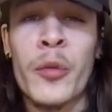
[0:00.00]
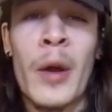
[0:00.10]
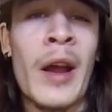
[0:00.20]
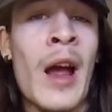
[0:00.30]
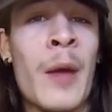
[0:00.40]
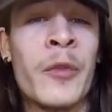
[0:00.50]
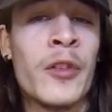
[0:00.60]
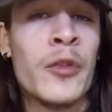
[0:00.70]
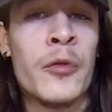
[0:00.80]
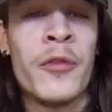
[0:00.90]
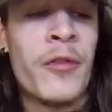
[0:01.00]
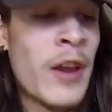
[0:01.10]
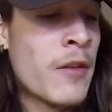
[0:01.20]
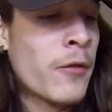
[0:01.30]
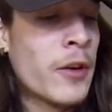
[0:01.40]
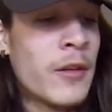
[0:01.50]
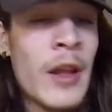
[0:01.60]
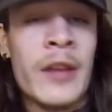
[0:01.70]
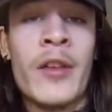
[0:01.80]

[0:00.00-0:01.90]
are my absolute favorite